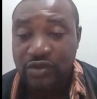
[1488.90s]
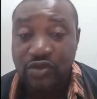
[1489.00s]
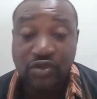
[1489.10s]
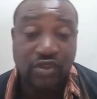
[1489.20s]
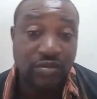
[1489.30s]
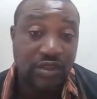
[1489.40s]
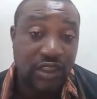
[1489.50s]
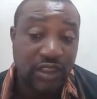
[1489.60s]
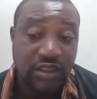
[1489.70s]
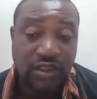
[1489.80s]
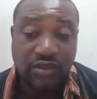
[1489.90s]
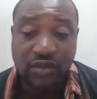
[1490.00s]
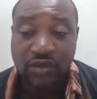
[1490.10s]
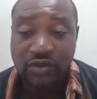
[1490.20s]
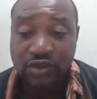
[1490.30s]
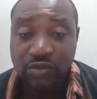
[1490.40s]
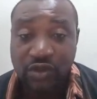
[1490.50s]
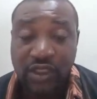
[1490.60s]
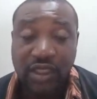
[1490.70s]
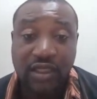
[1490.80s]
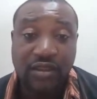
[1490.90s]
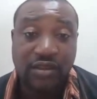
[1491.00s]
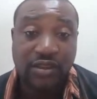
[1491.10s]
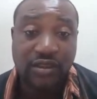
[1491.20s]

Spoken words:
due to some changes or some other